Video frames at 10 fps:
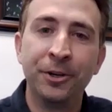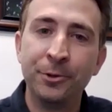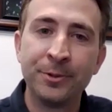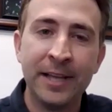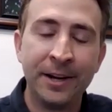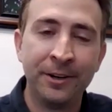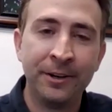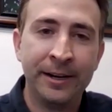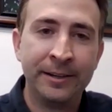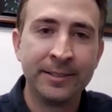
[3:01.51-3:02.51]
newsletter,
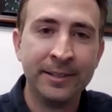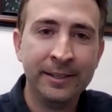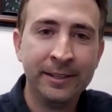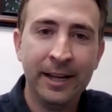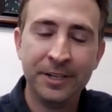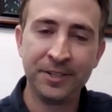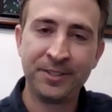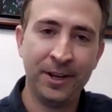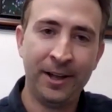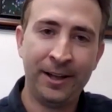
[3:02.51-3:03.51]
and I just
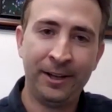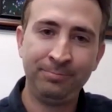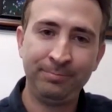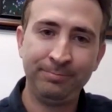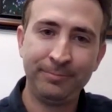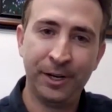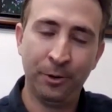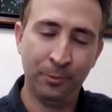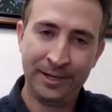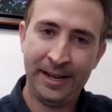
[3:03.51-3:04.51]
saw, you know,
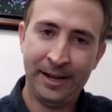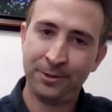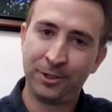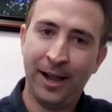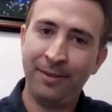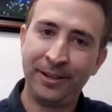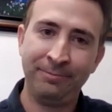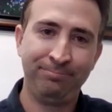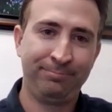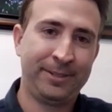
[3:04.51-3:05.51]
one day I was
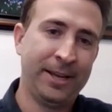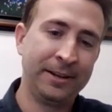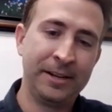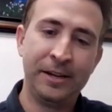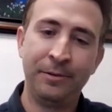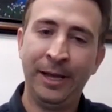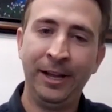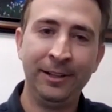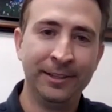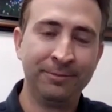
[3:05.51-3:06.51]
driving, got an
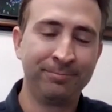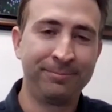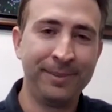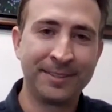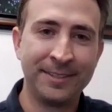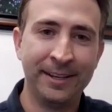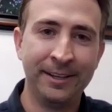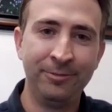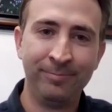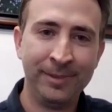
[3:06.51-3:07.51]
email, and it
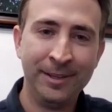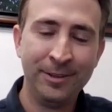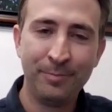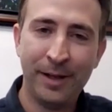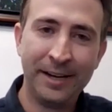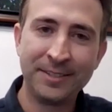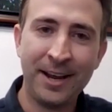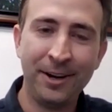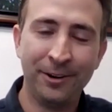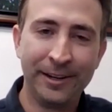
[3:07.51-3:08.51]
said, Pine is
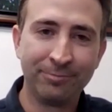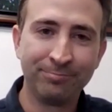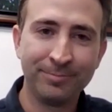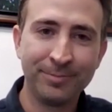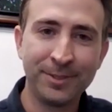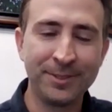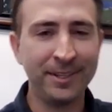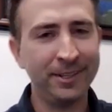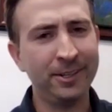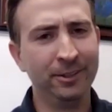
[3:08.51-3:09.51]
hiring. So I
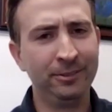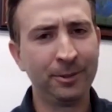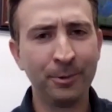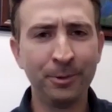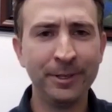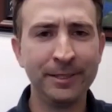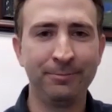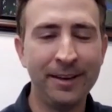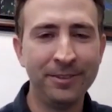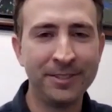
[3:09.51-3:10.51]
said, oh, I wonder what
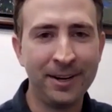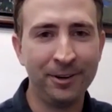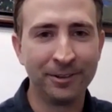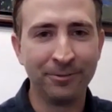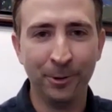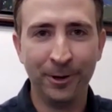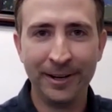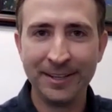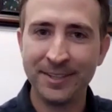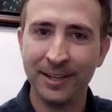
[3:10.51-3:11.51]
Kevin's hiring for.
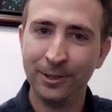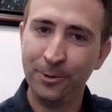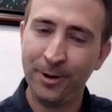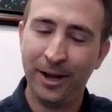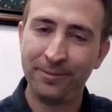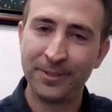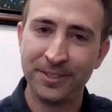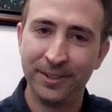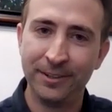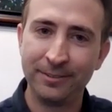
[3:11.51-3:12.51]
And I saw a loan
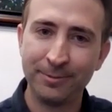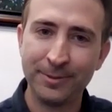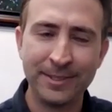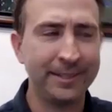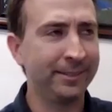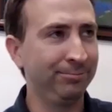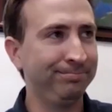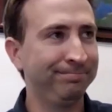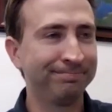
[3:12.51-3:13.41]
officer. I was thinking,